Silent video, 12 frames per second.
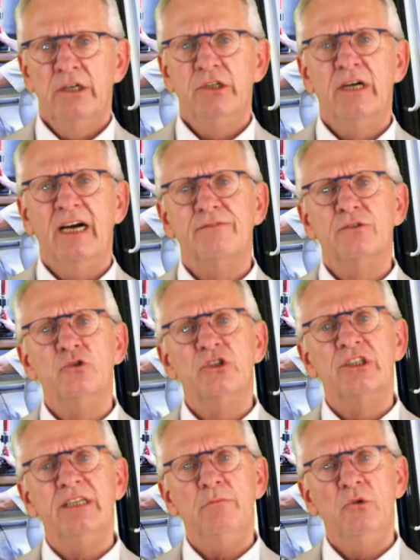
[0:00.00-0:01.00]
You have to
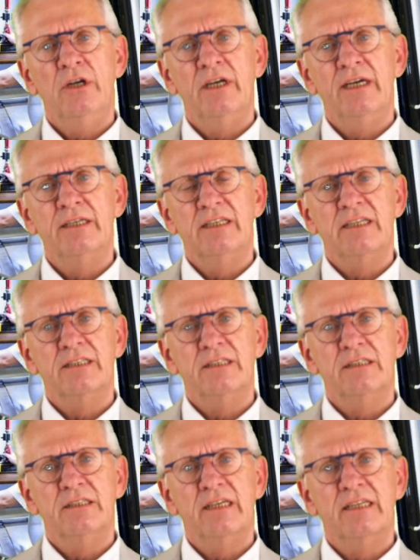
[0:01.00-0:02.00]
stimulate
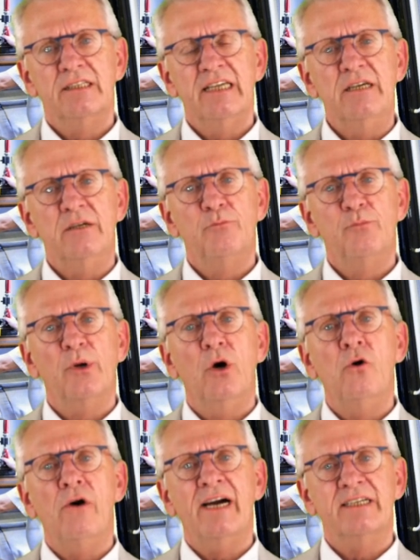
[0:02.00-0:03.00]
that they think
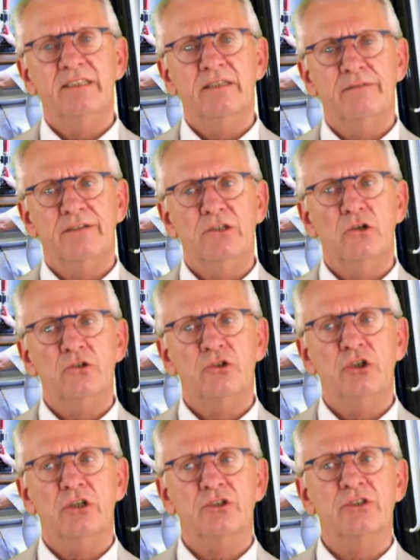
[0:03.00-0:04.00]
proactive and not
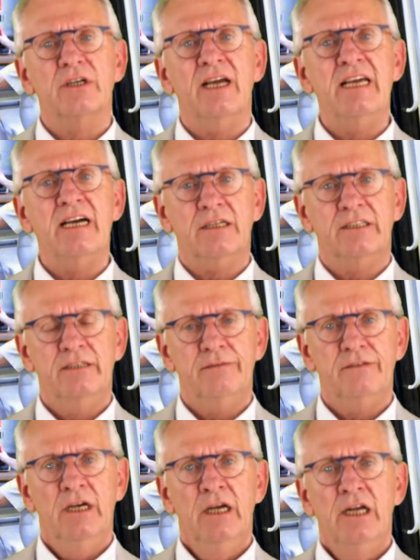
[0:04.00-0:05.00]
just
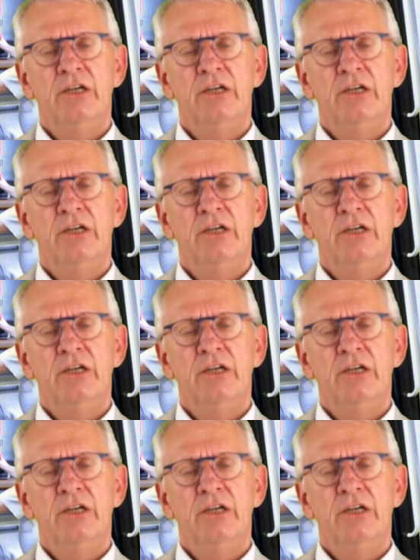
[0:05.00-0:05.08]
reactive.